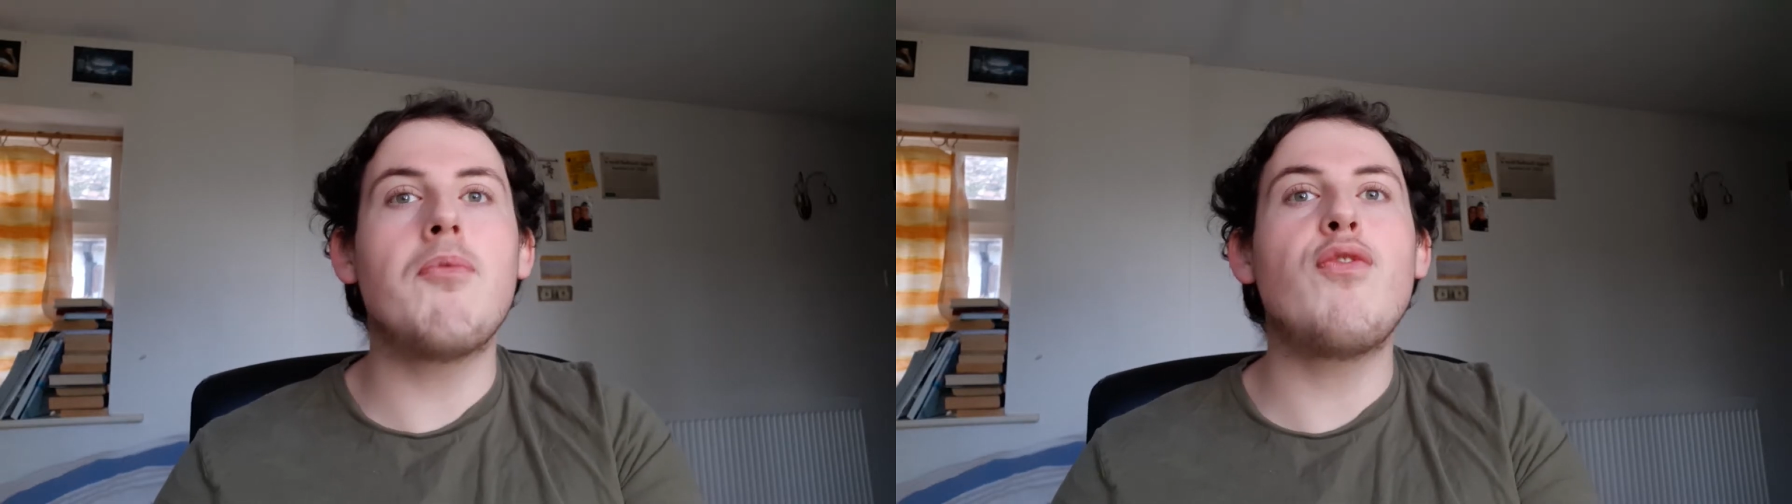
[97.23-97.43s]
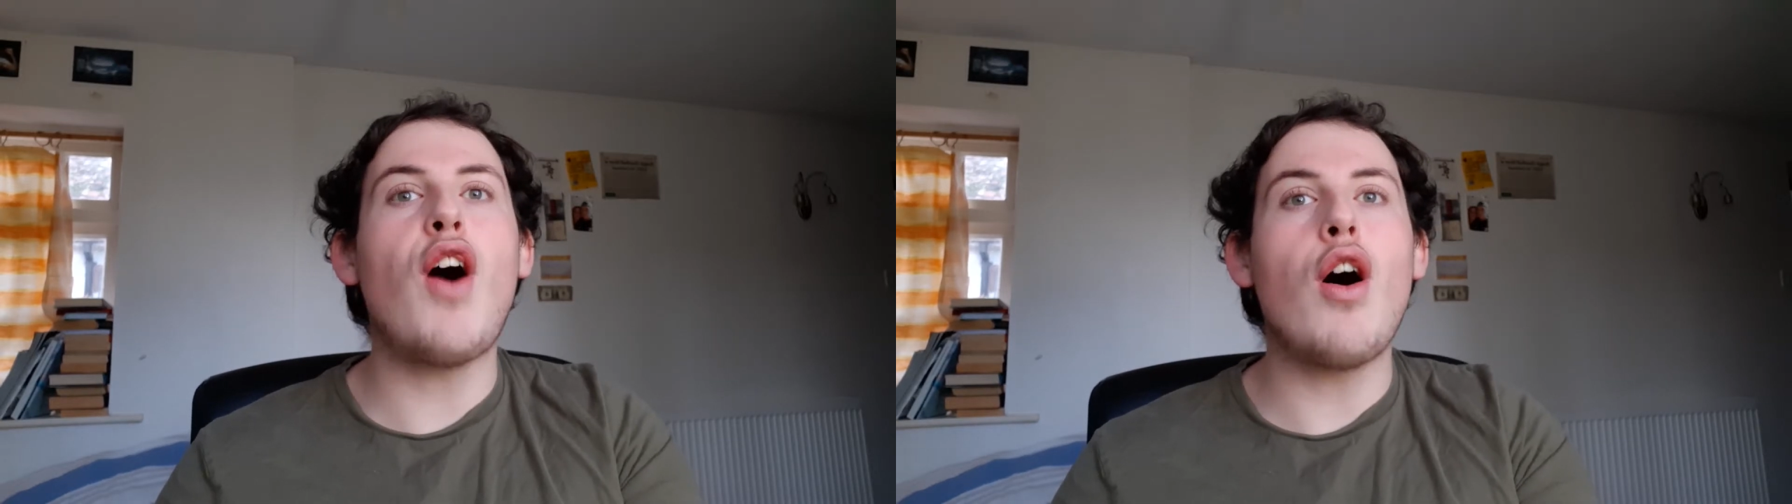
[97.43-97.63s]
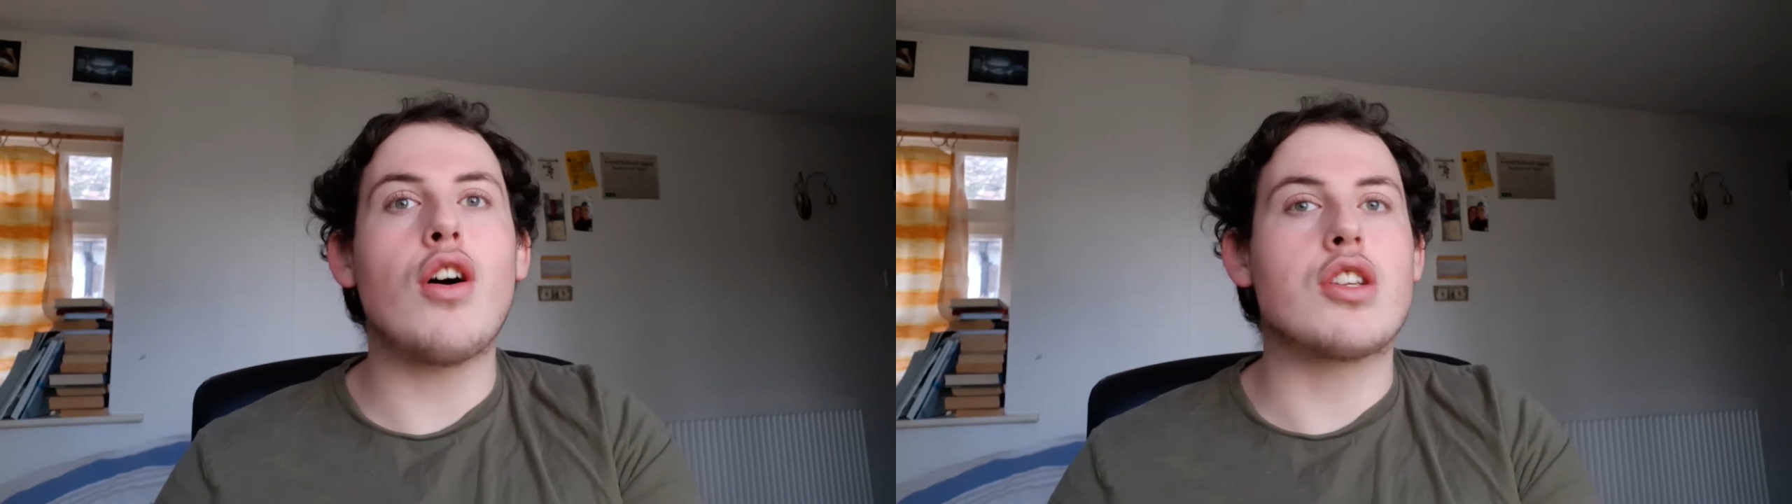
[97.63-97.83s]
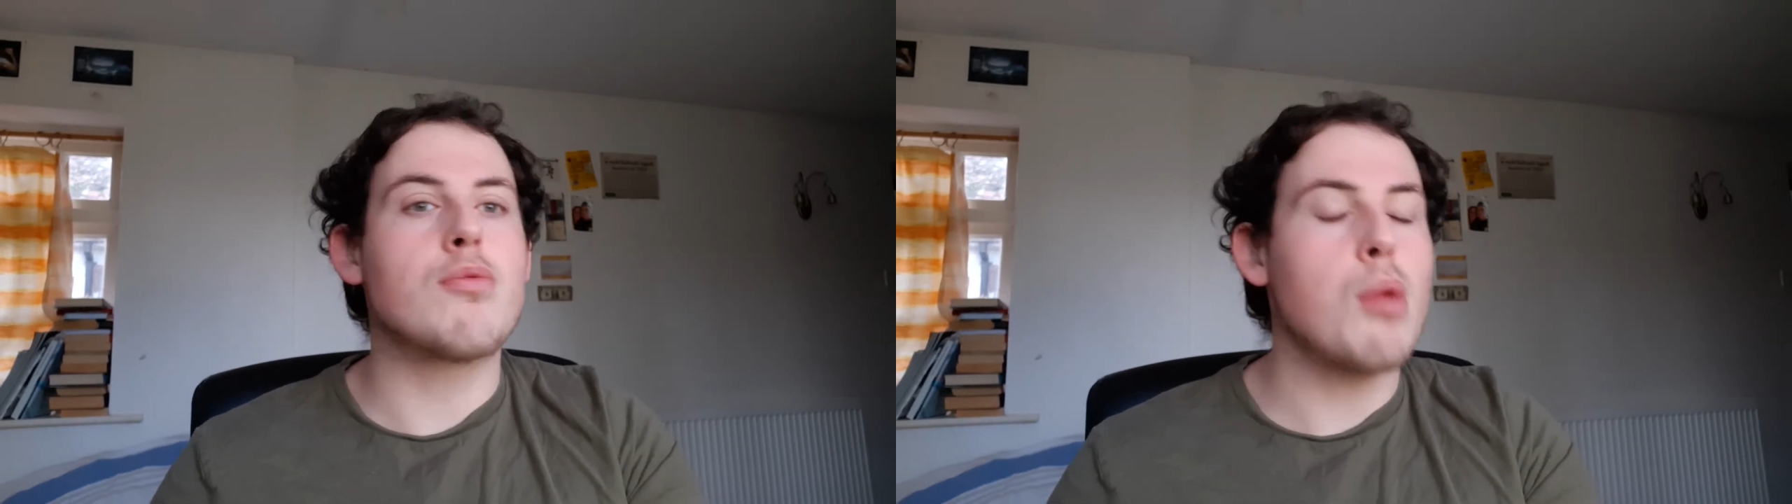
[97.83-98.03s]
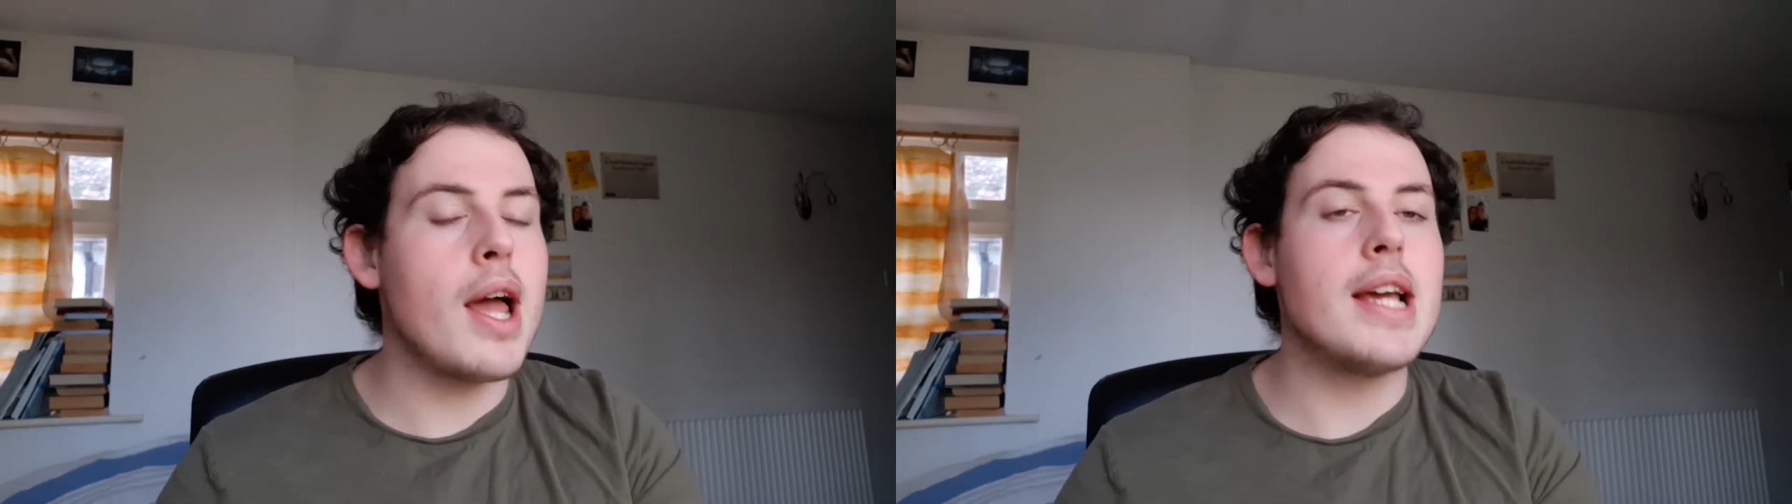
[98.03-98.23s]

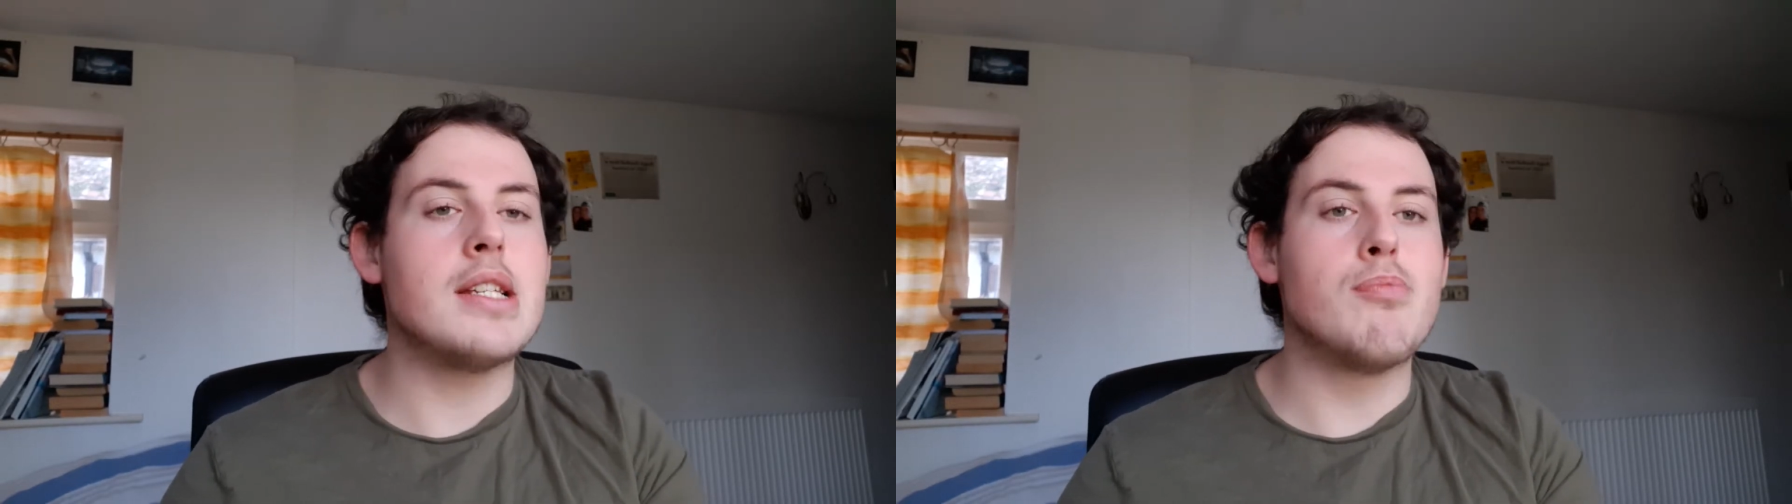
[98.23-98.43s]
fast players,